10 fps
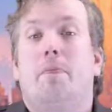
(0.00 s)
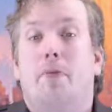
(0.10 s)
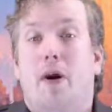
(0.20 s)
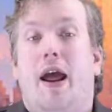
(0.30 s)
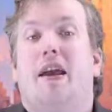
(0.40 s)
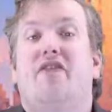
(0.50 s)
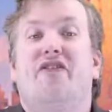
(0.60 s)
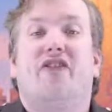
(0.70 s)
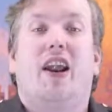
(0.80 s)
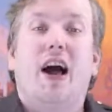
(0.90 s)
Brae
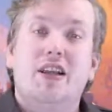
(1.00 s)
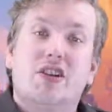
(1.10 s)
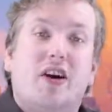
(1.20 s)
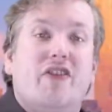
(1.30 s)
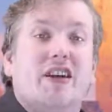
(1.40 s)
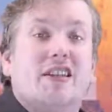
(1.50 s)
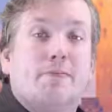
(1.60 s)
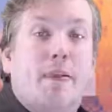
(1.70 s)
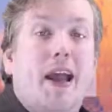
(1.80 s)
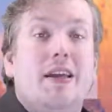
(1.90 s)
flies off into
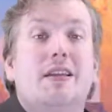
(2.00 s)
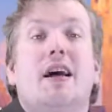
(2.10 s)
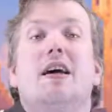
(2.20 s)
space